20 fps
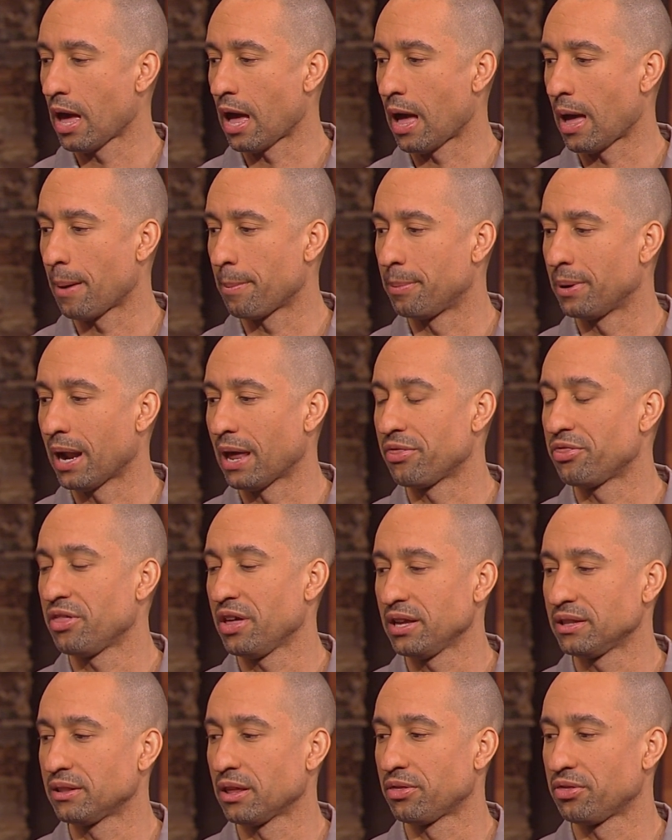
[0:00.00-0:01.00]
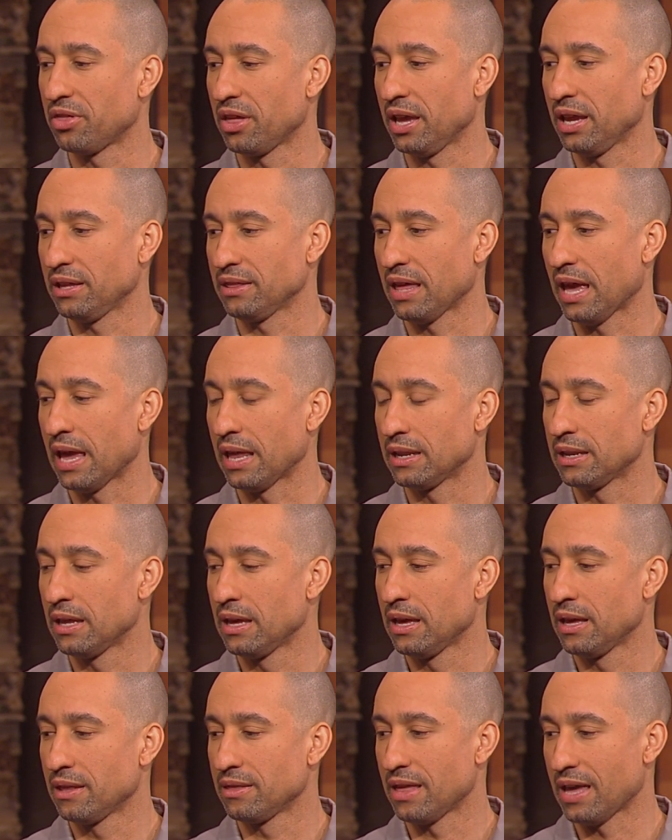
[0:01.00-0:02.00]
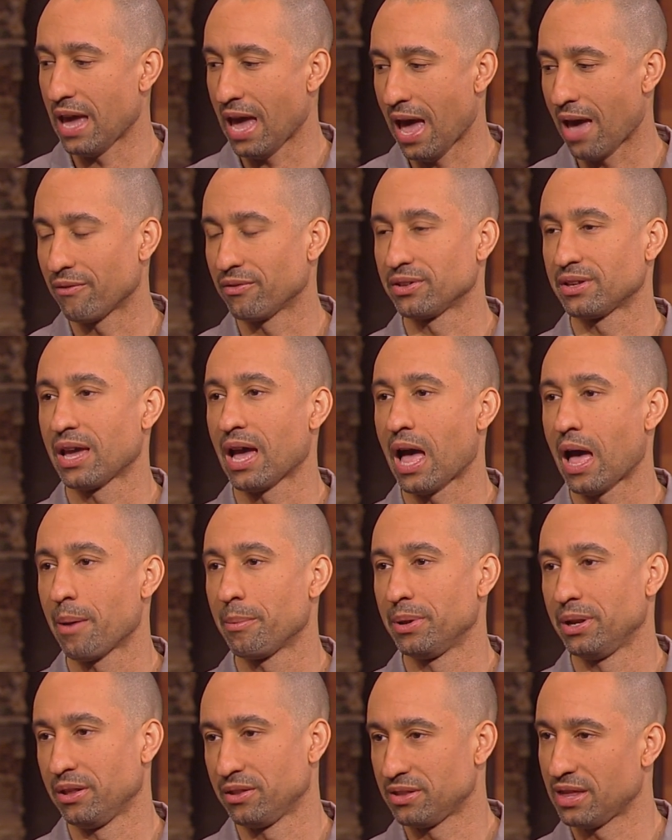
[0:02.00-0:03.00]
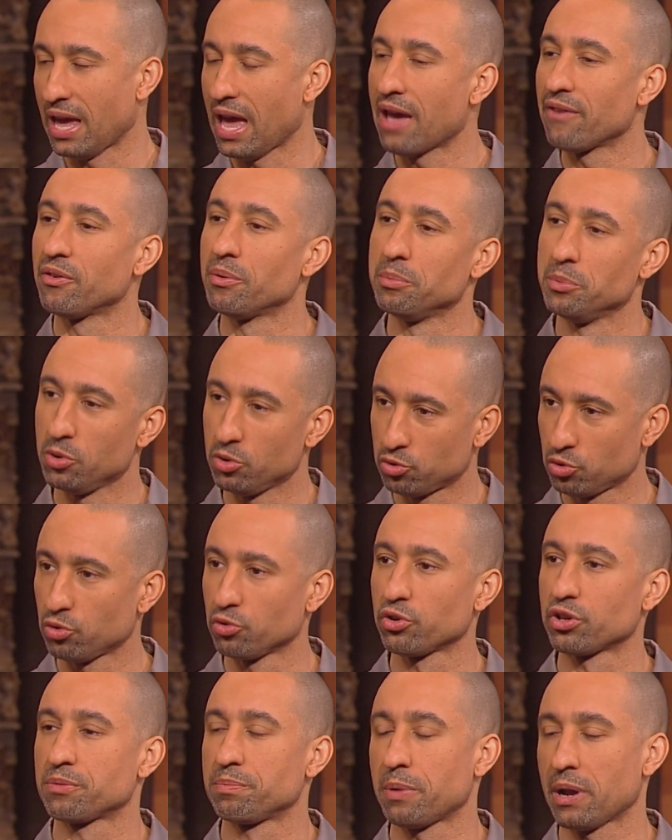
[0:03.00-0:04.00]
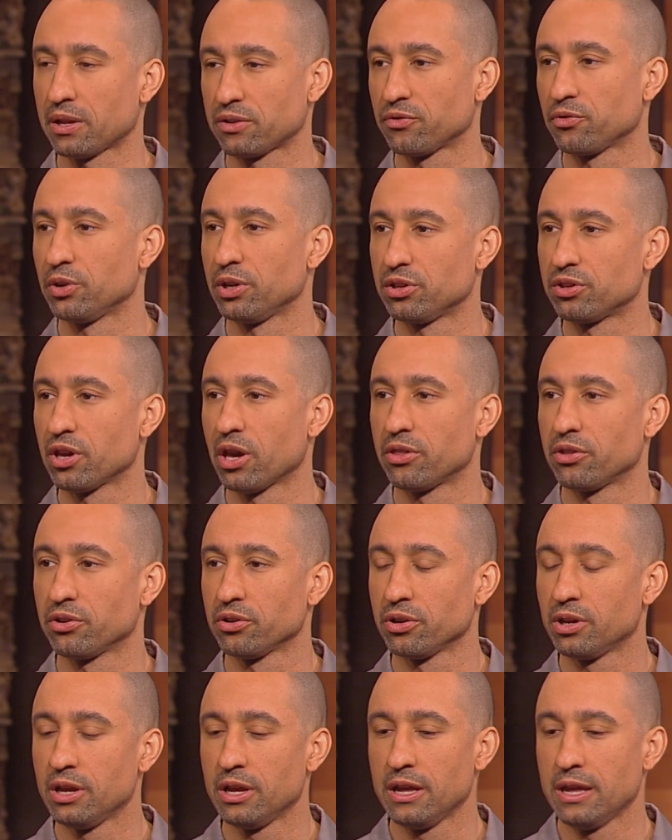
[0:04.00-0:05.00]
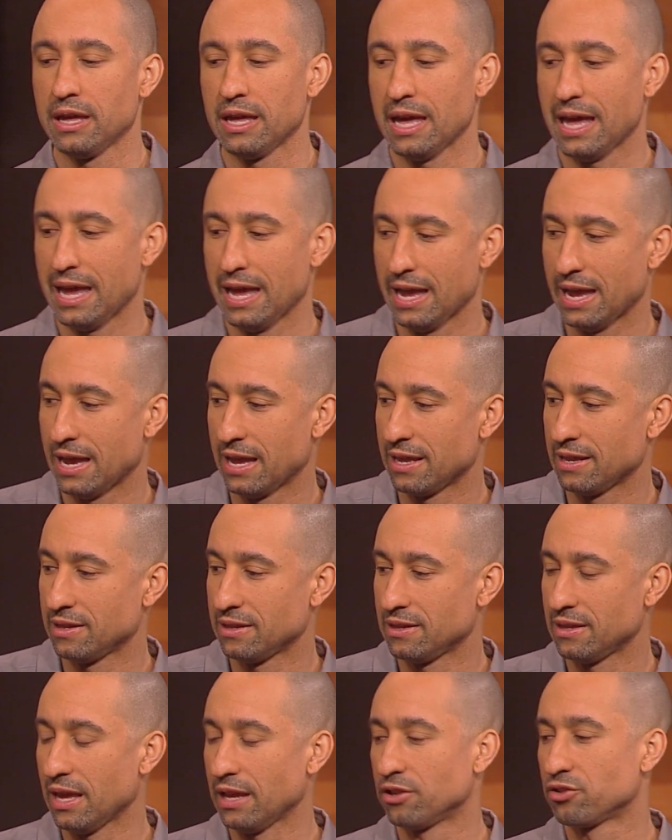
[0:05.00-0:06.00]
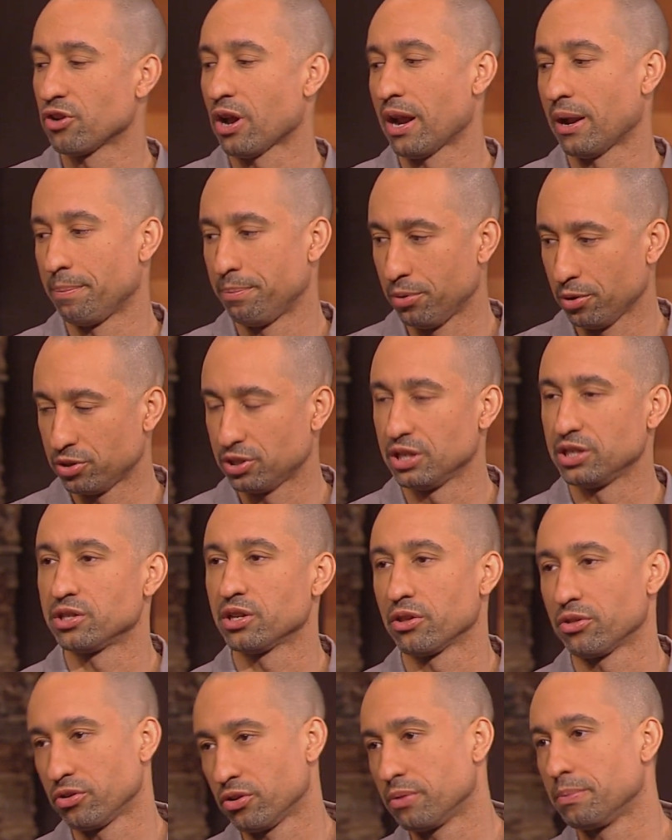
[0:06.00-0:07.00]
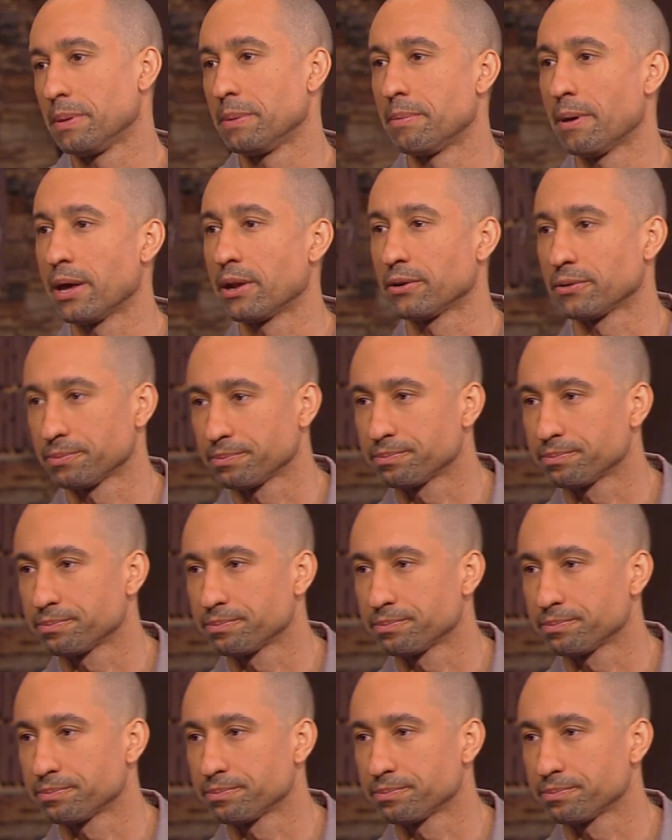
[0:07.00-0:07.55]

Uh, but I think the thing that they have in common is they have a mutual respect for each other and they try to push each other to be better.